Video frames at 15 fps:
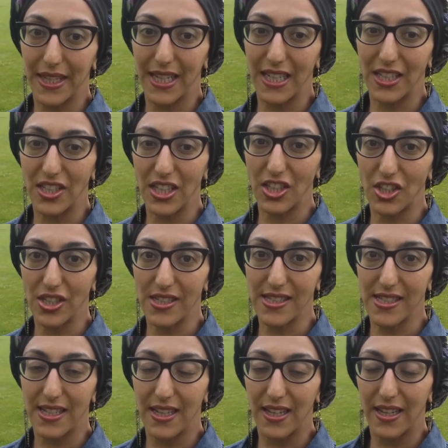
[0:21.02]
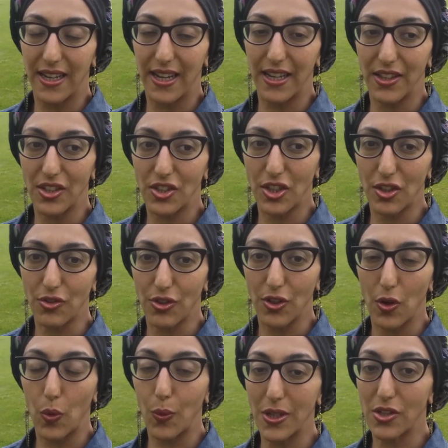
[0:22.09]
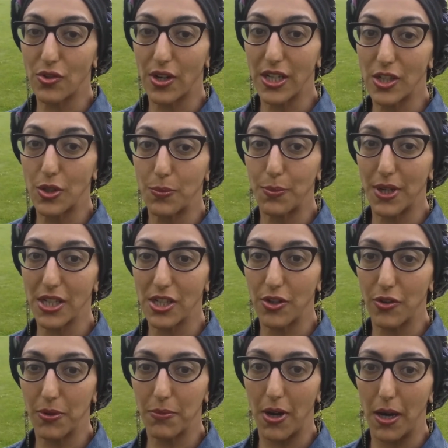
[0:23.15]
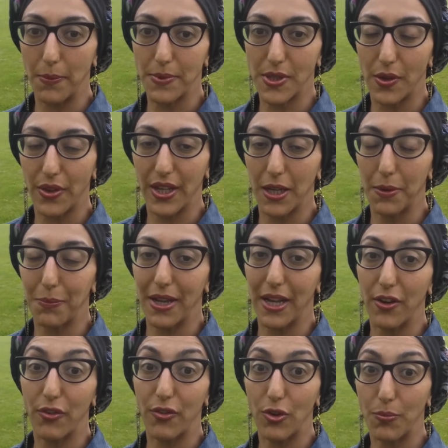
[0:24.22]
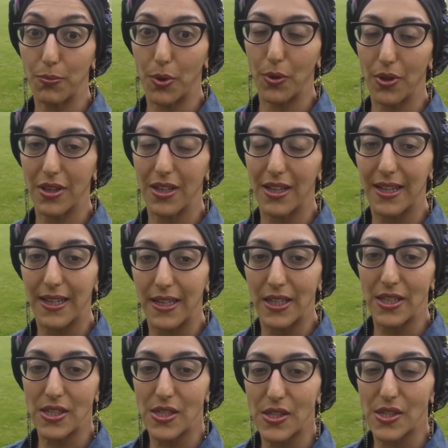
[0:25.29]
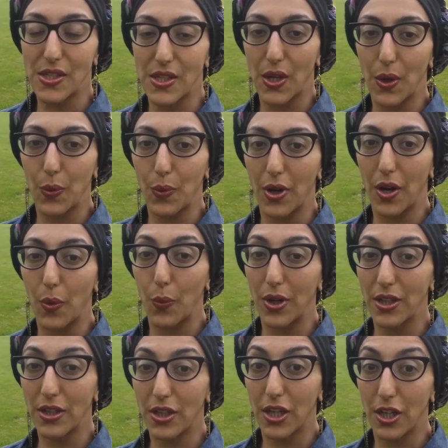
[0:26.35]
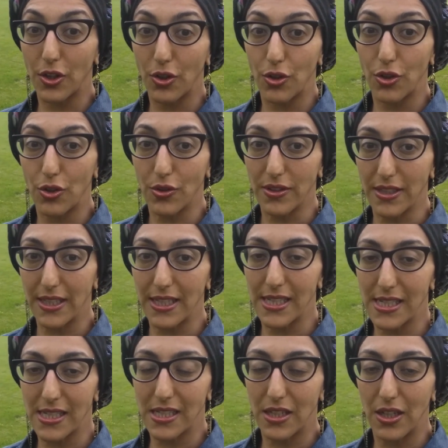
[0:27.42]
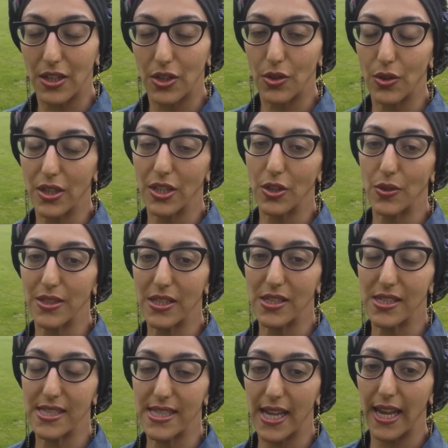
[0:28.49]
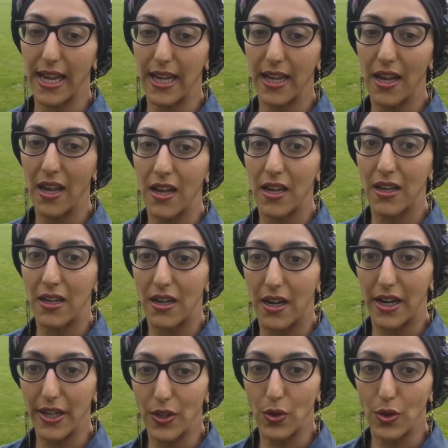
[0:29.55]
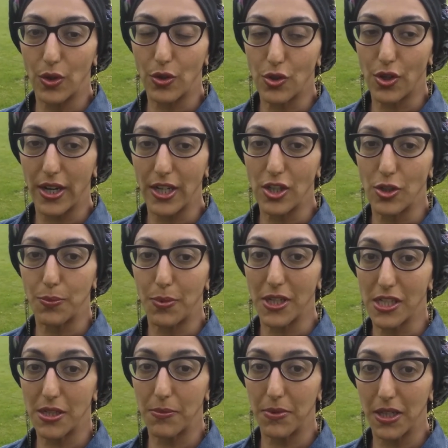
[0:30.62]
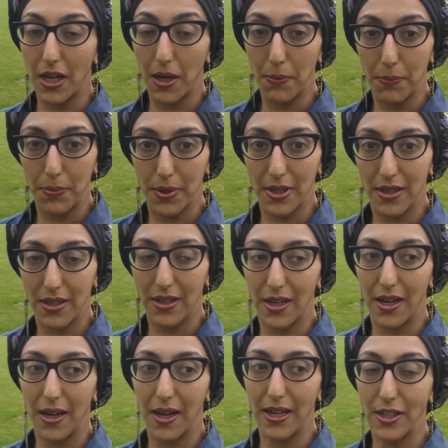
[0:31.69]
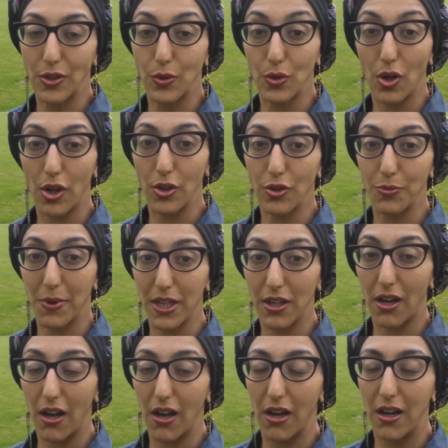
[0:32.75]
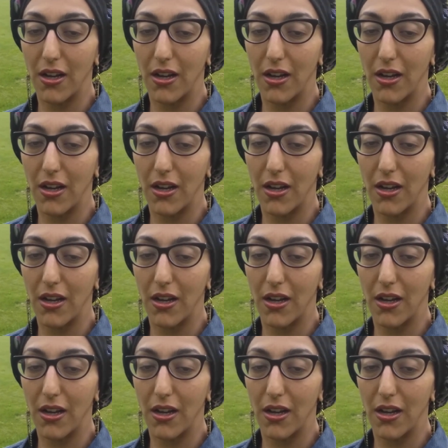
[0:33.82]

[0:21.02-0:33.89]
he teaches, and the children always try to butter him up so they can play football. So when can you use it? You can use it to say, I know you're trying to butter me up and you can't use my car.